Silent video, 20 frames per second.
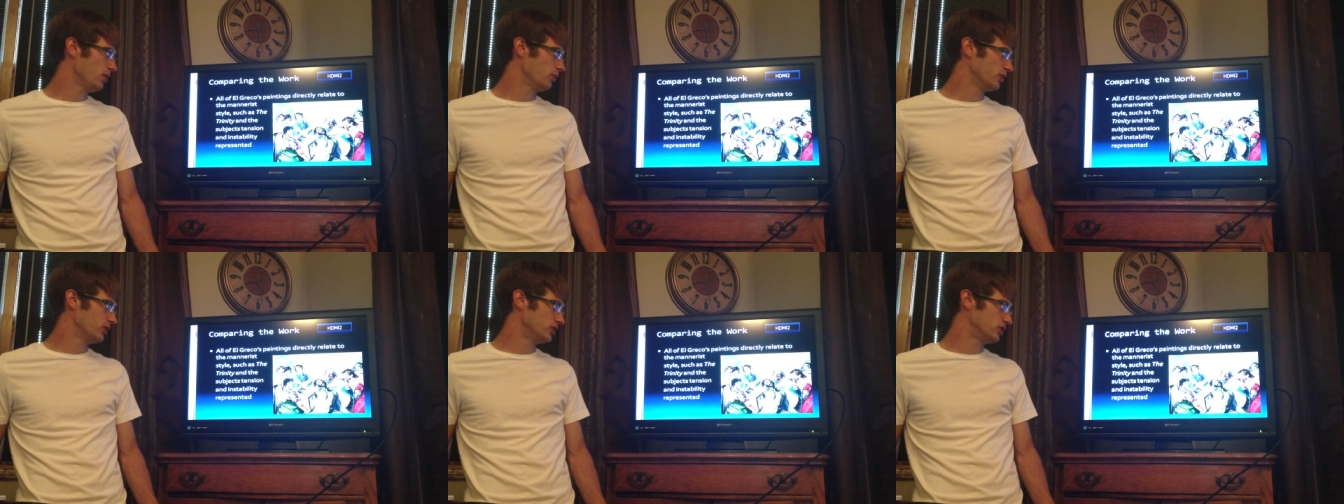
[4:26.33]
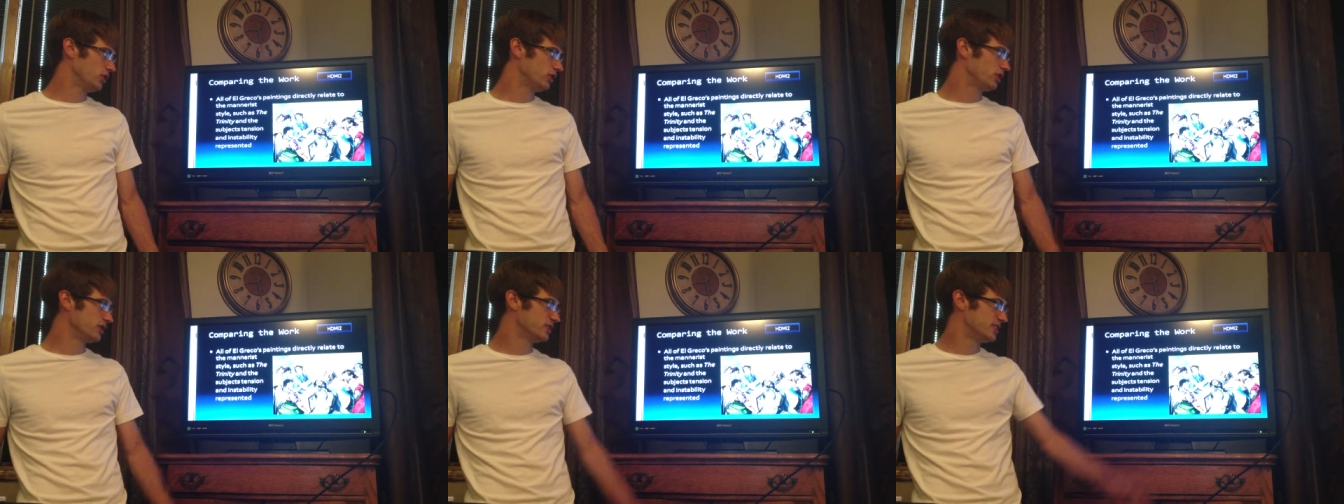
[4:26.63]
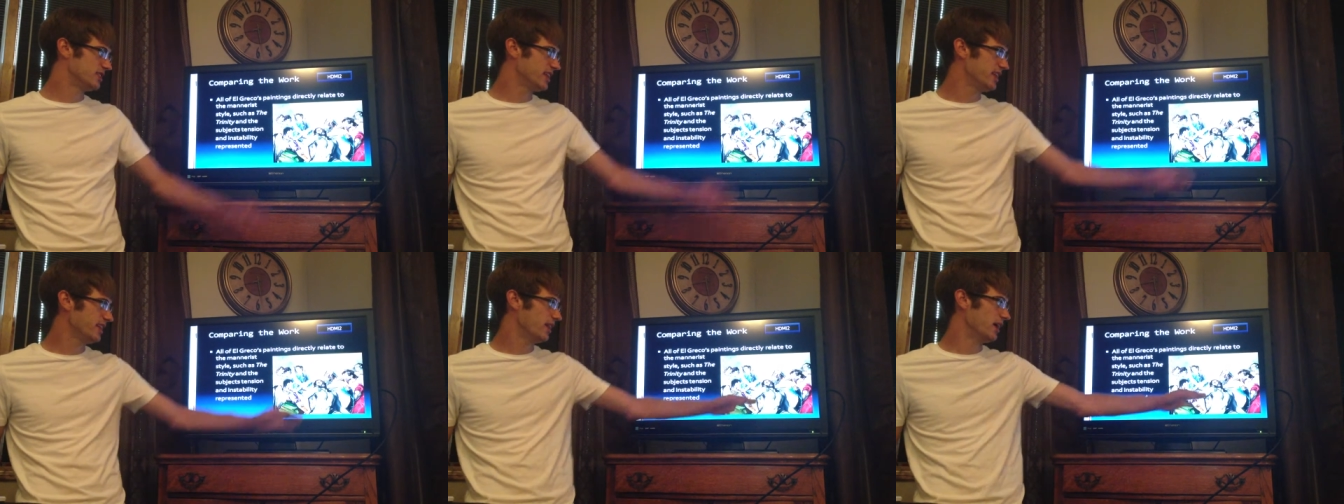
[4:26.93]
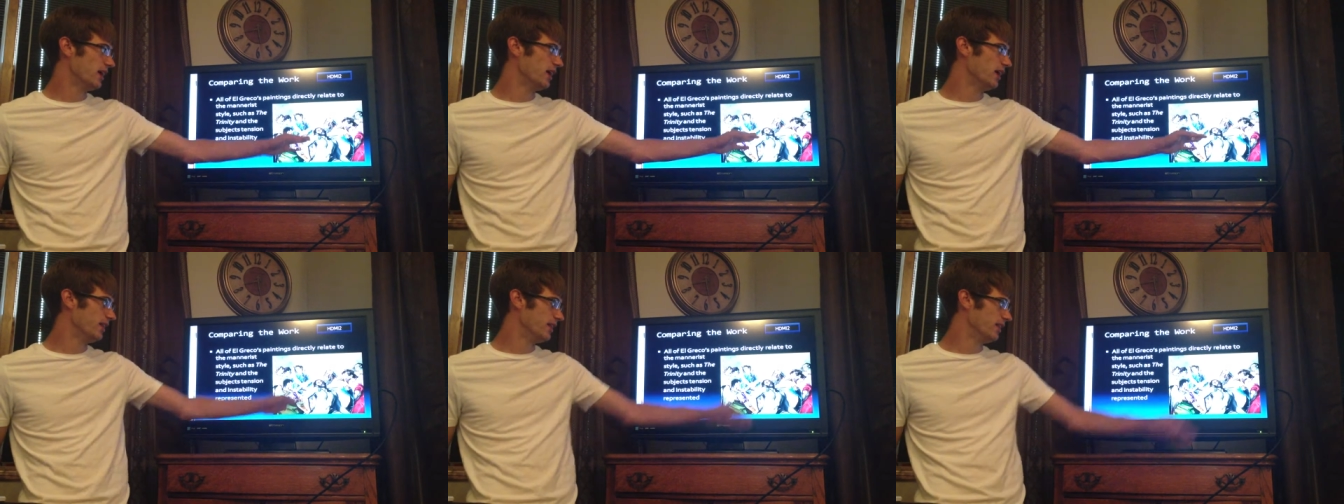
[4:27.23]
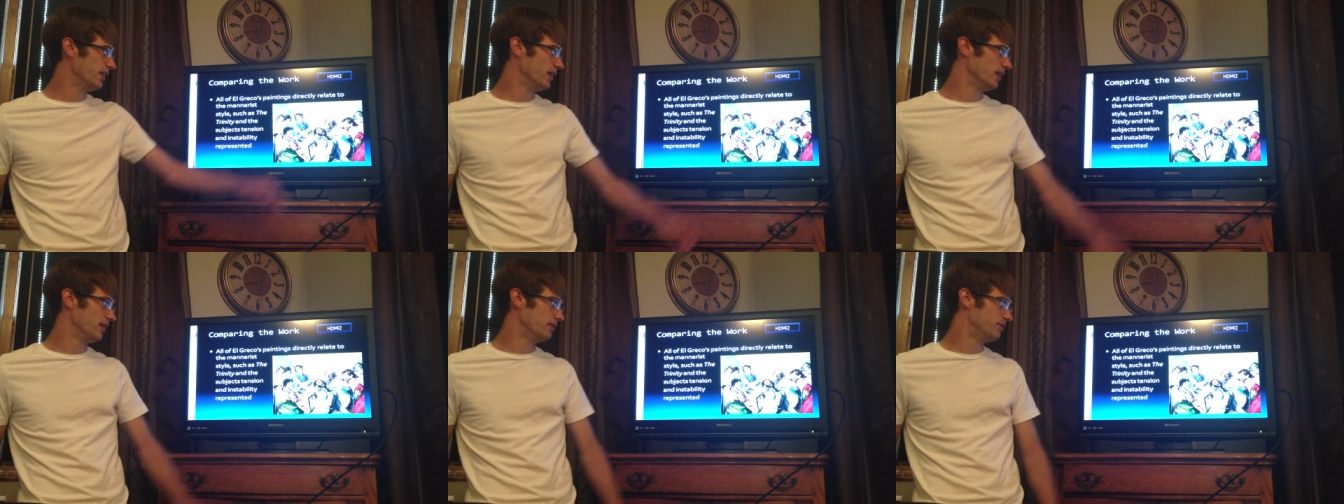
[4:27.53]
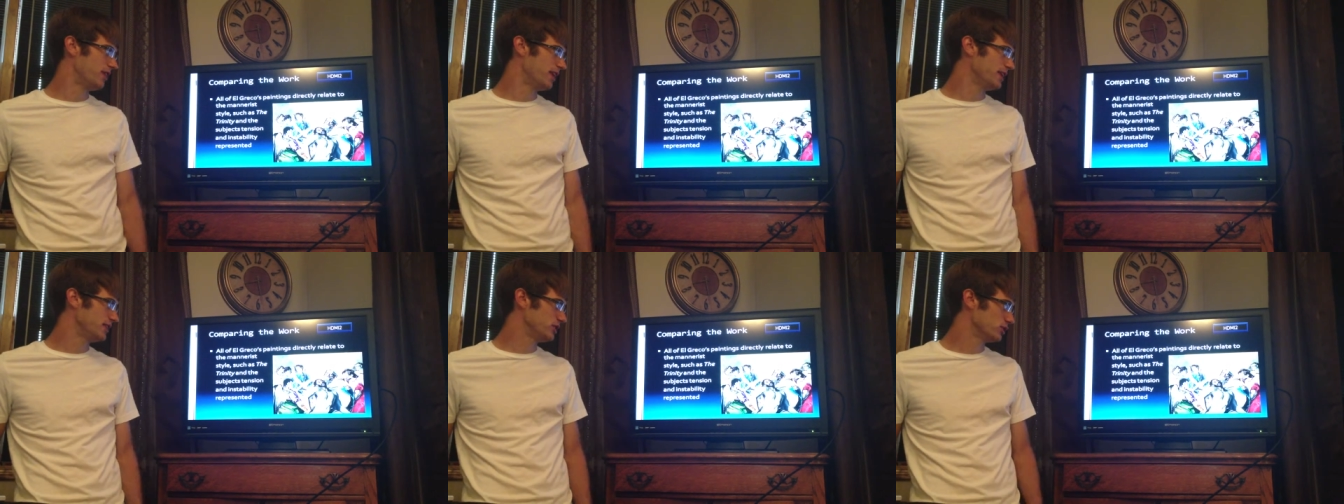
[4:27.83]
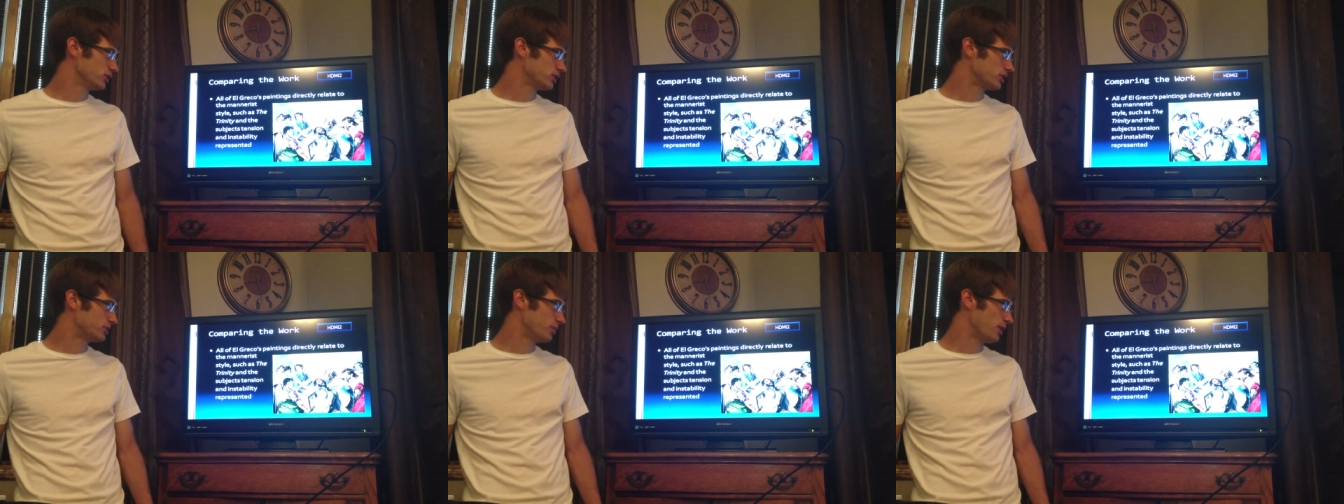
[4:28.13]
which you can see that the
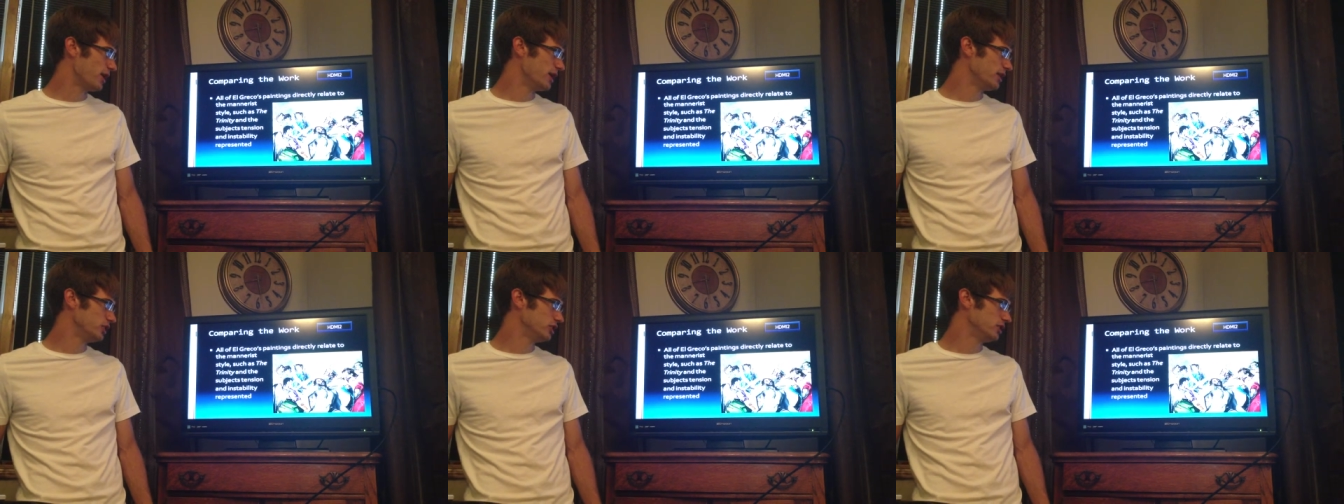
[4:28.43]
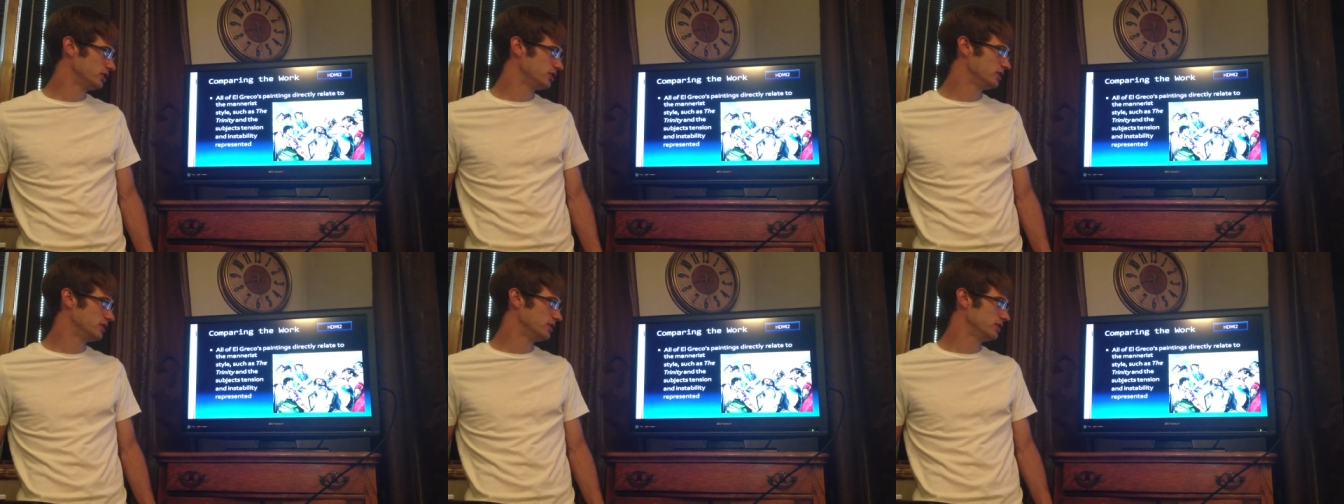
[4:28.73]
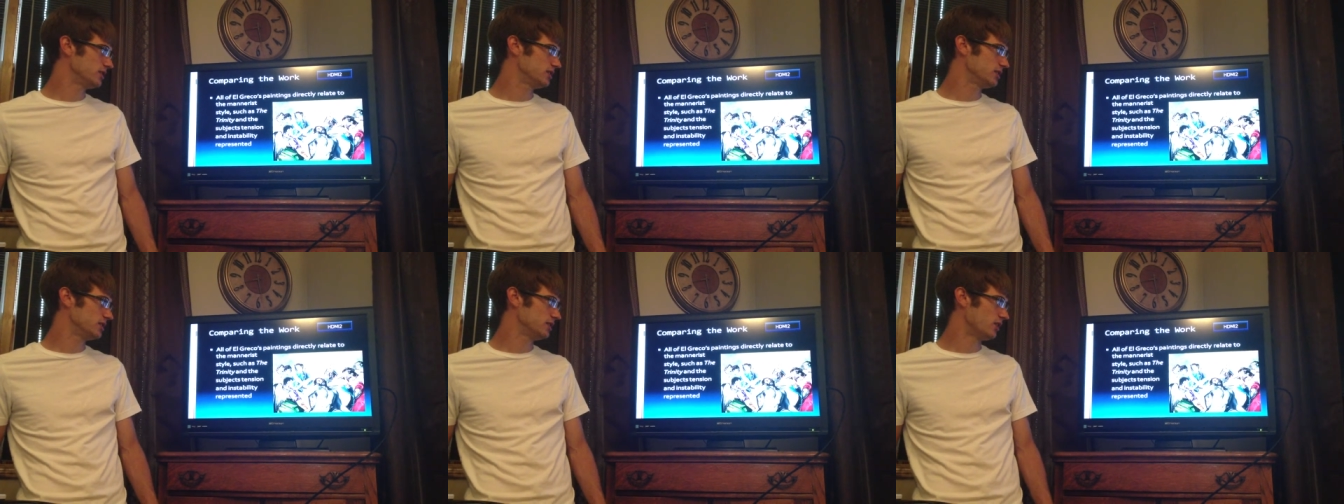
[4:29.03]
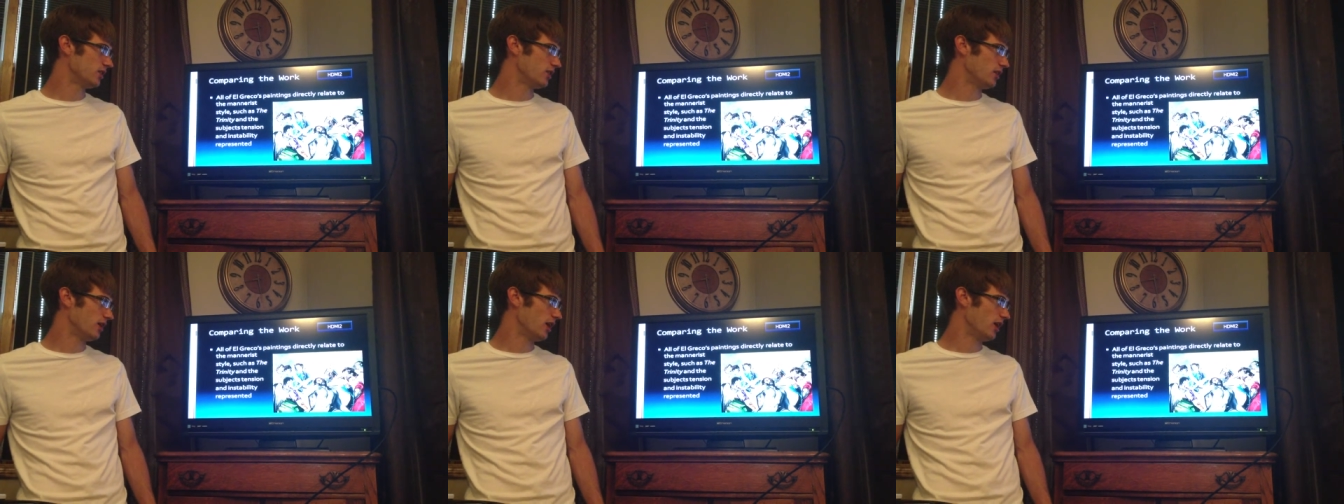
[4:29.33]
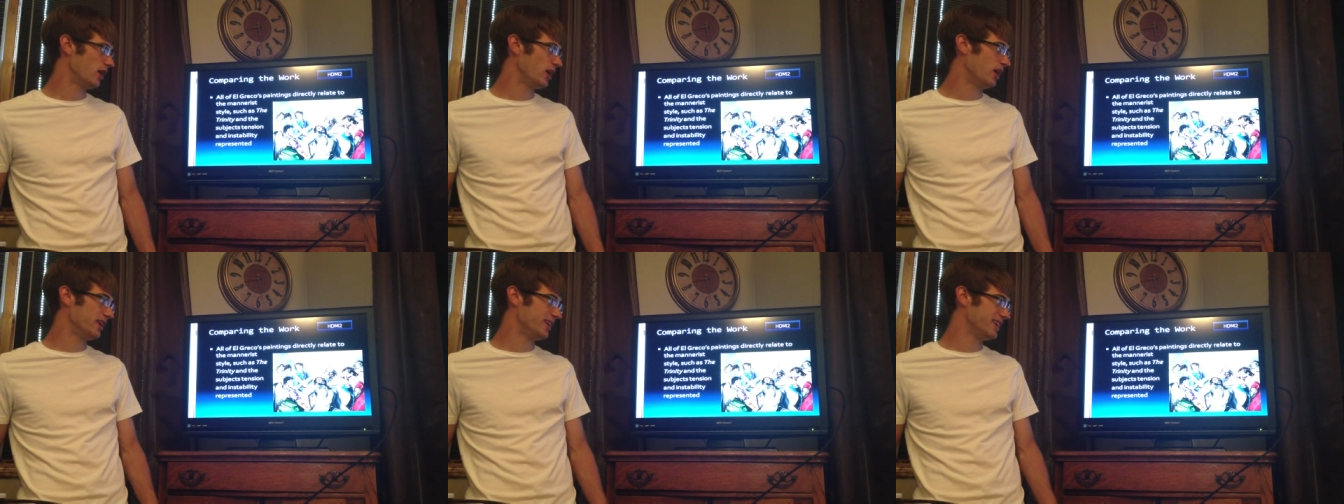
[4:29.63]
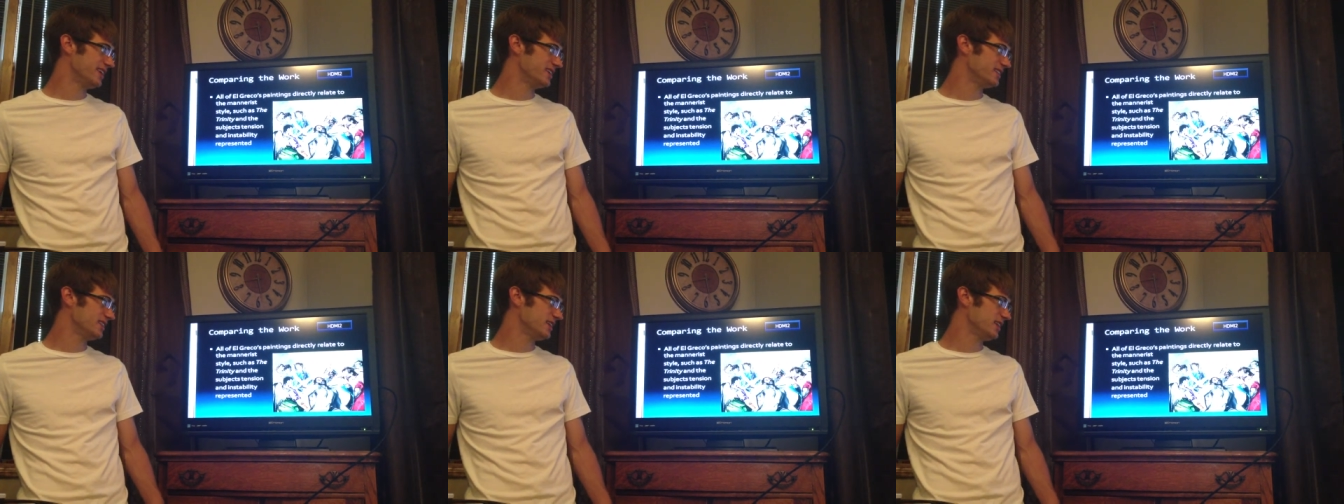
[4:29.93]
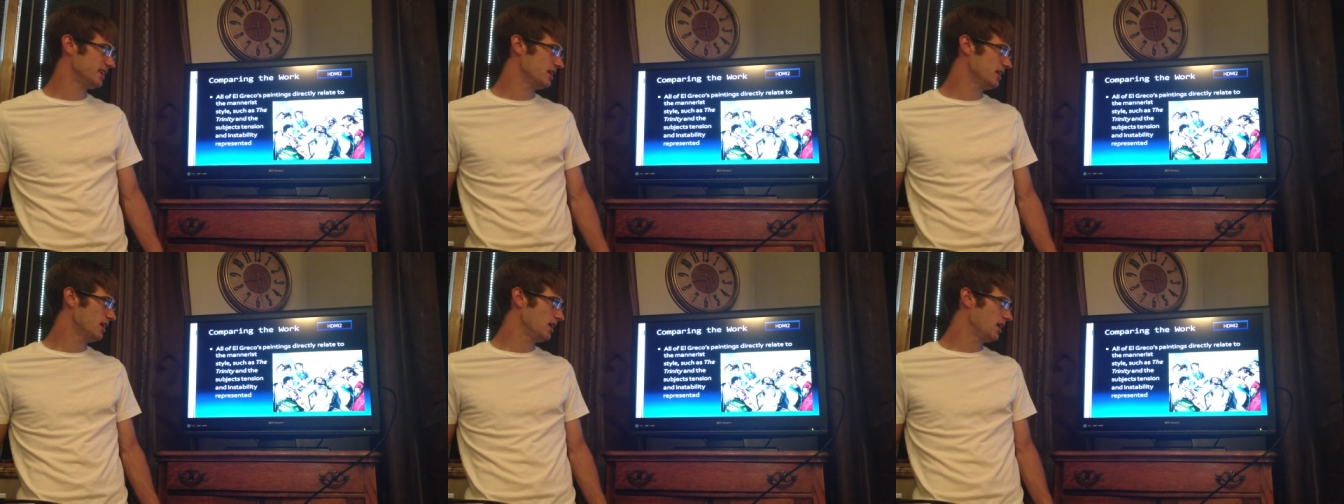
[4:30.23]
facial expressions are not
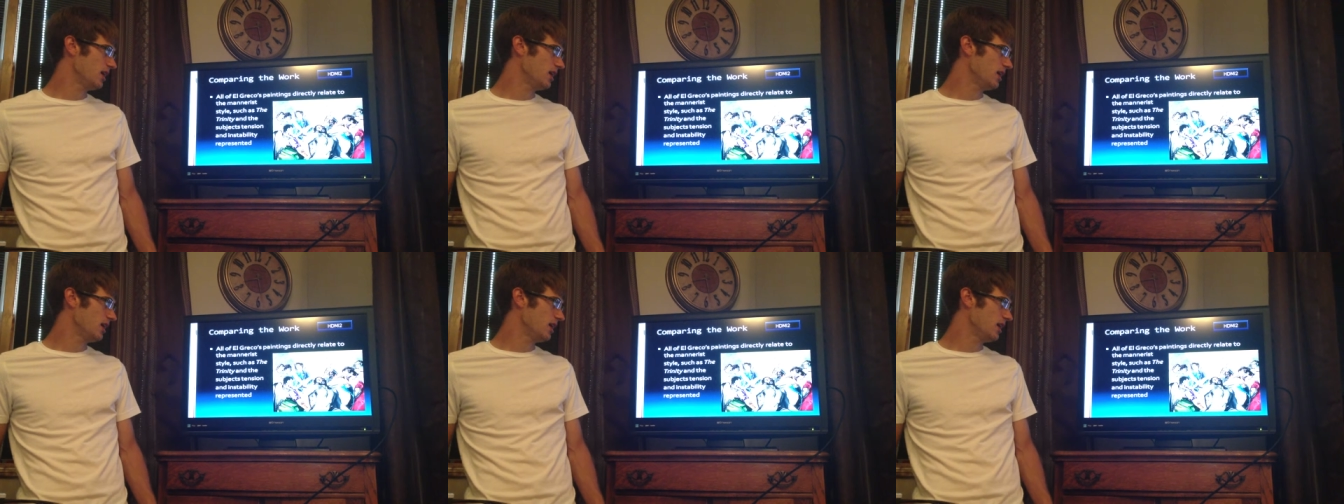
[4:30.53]
uneasy,